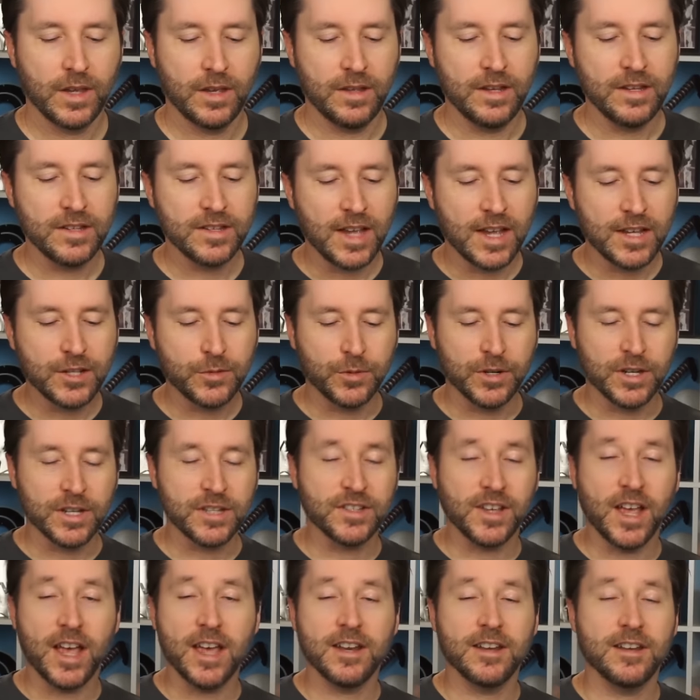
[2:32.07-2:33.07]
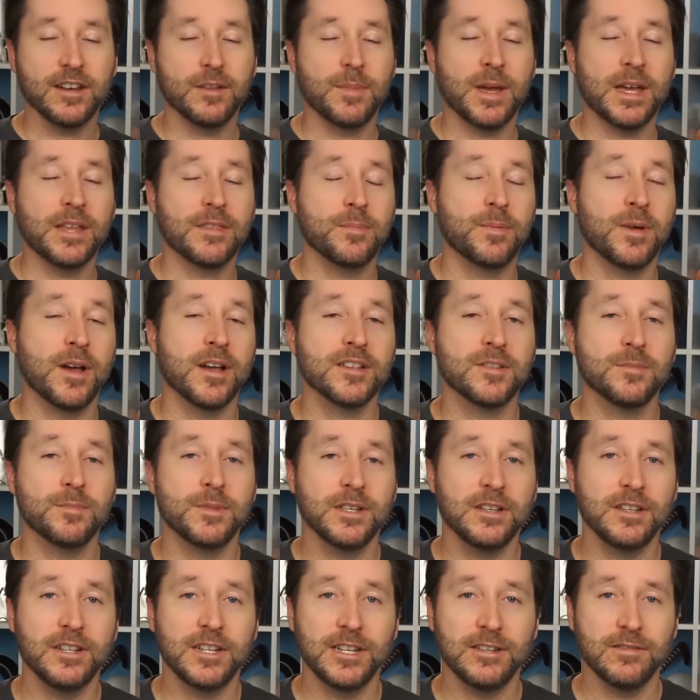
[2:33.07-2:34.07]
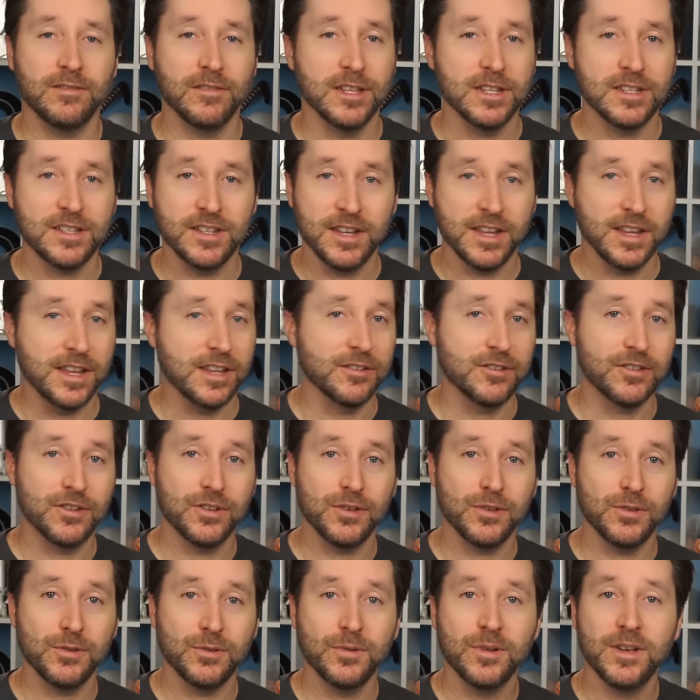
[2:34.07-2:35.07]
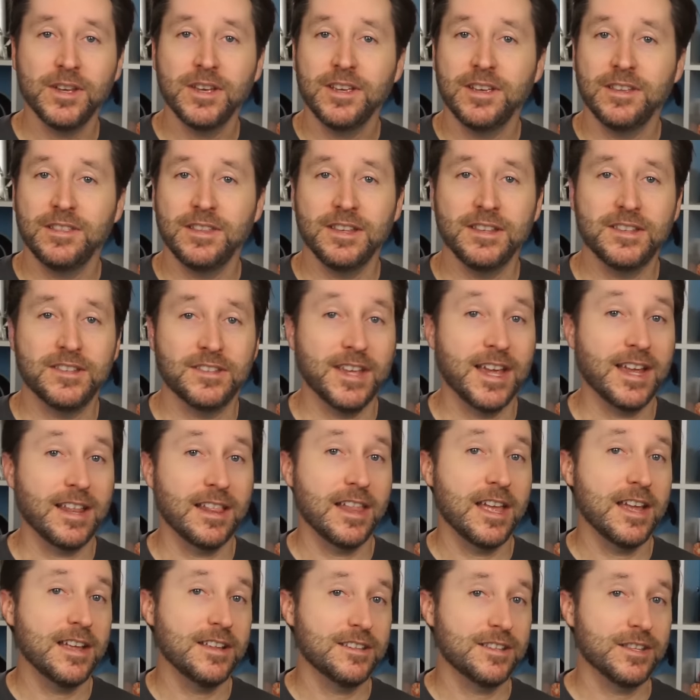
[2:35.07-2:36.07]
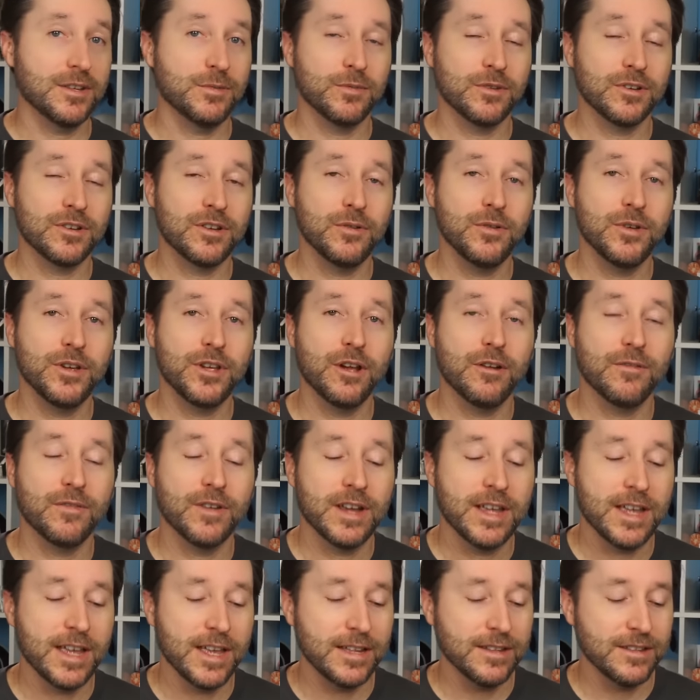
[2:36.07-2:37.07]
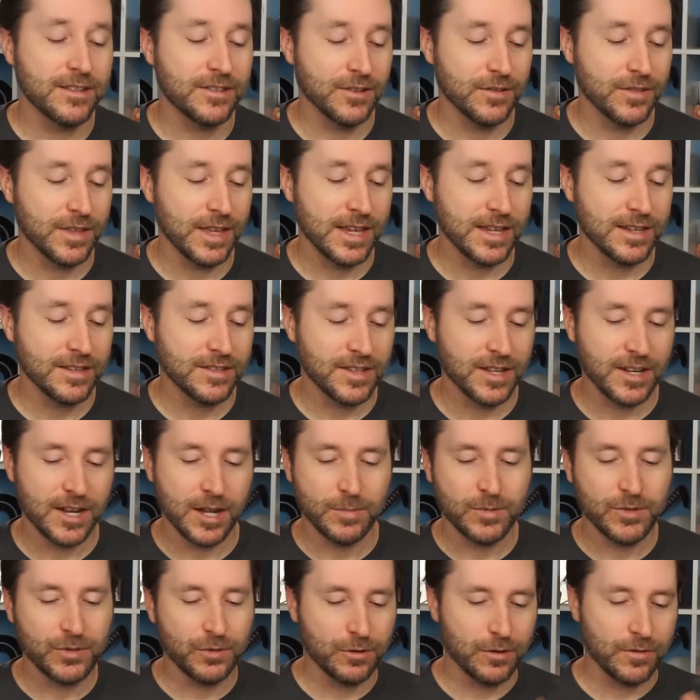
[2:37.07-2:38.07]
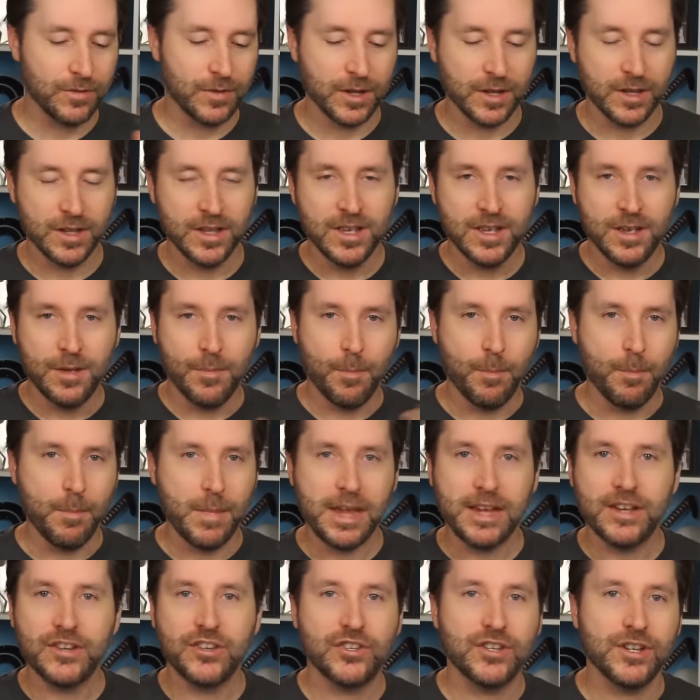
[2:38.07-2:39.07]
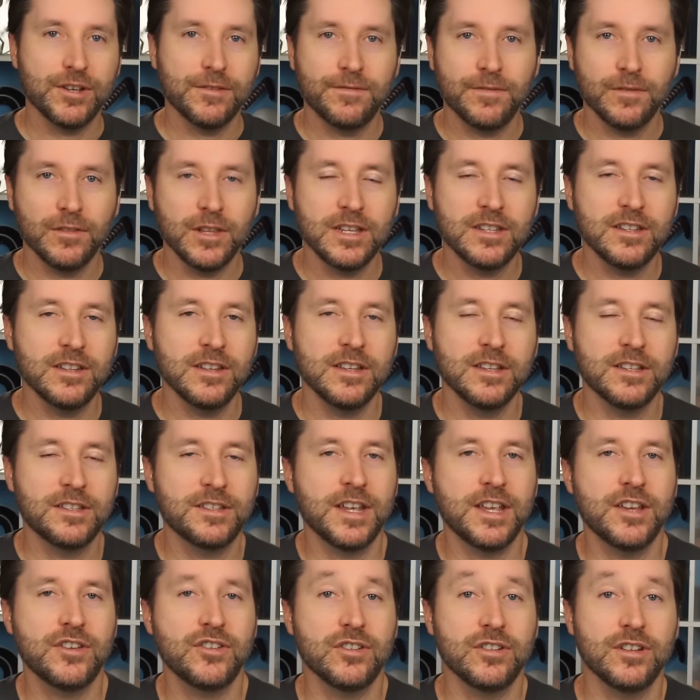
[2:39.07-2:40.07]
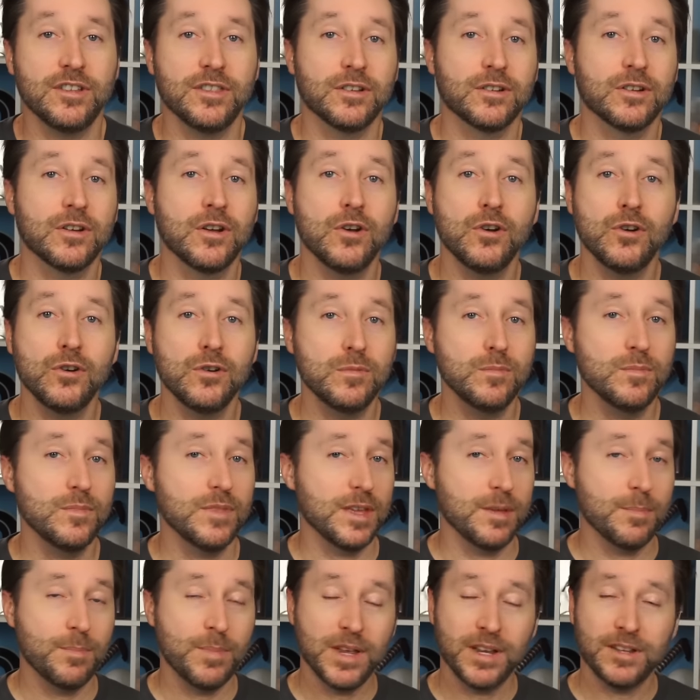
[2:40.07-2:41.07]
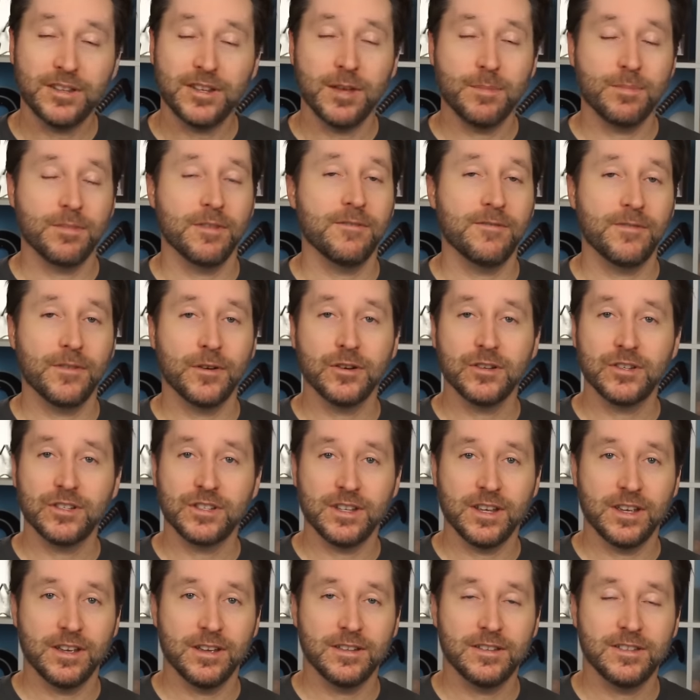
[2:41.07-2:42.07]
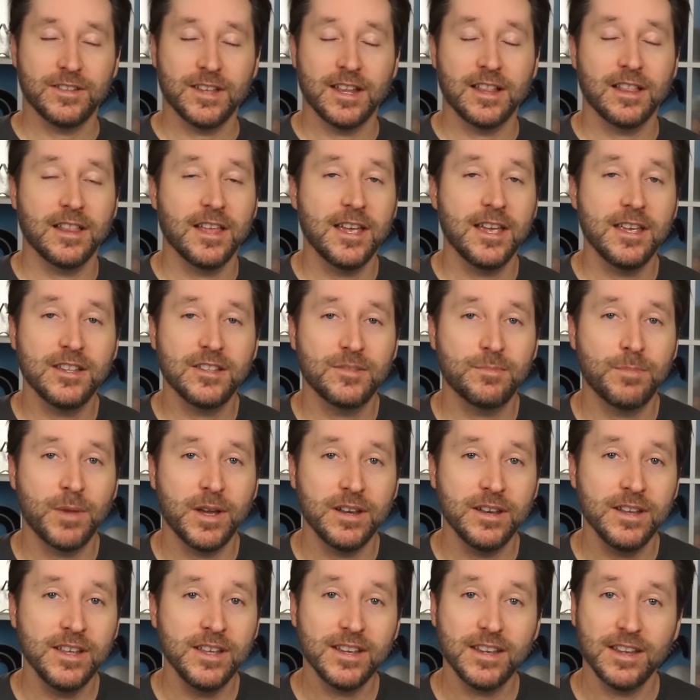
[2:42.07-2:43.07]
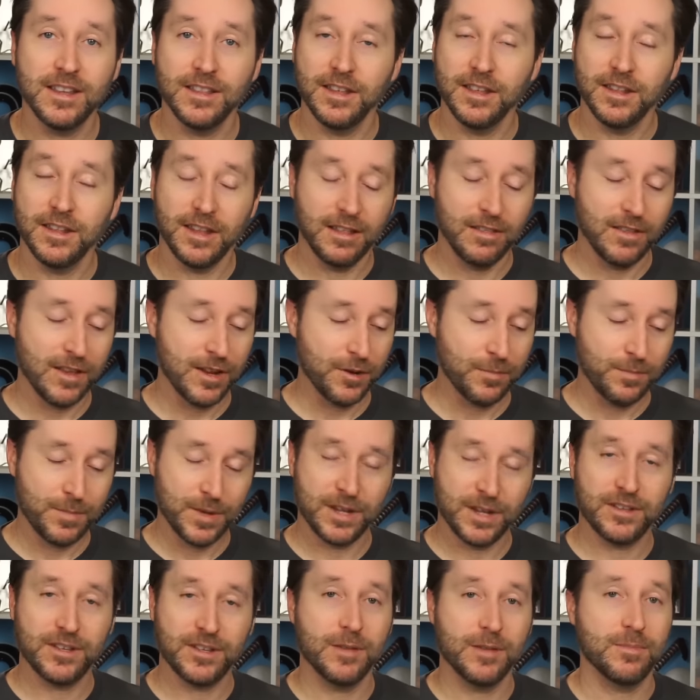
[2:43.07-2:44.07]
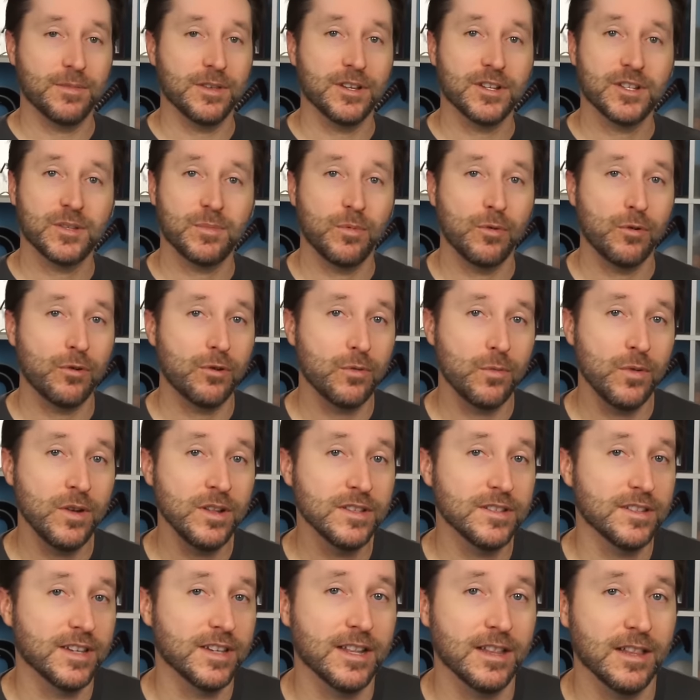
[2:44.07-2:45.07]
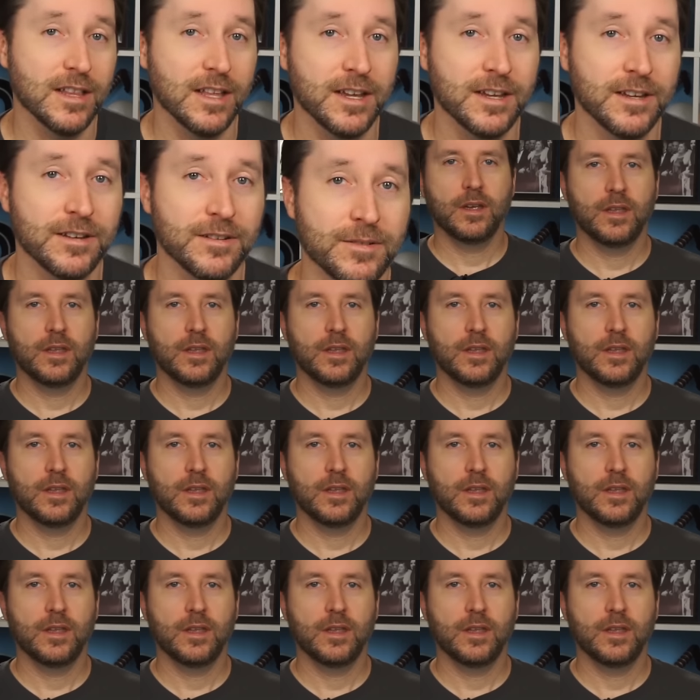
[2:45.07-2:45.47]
These guys were excited about the possibility of listening to these satellites that were going overhead, so they set up sort of a makeshift listening station in their home. They picked up the first uh, satellite, Sputnik, and then they later picked up the Explorer 1 satellite.